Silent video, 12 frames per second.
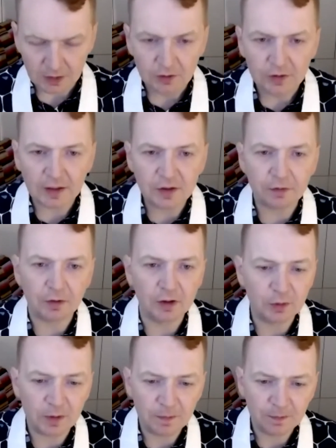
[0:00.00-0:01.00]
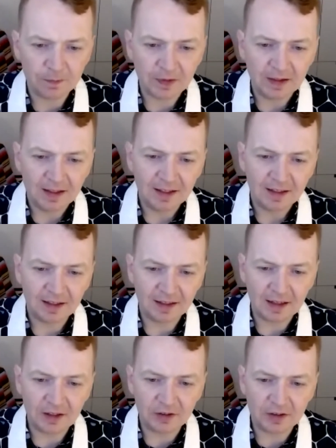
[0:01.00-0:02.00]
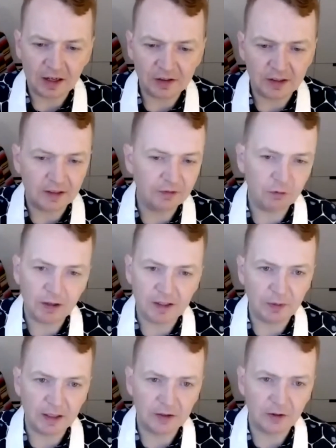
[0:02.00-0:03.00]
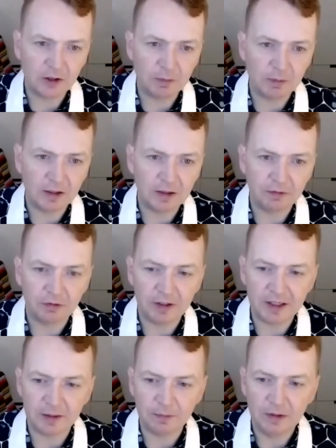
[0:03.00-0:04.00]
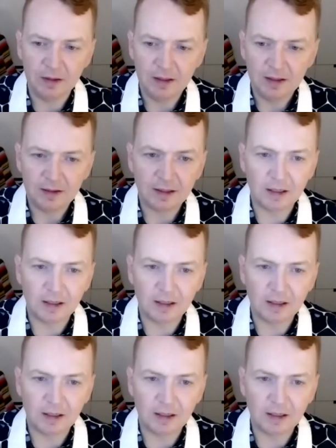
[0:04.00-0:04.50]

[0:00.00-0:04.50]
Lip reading: So that's the first one. And there's lots of different ways we could talk about the freedom, the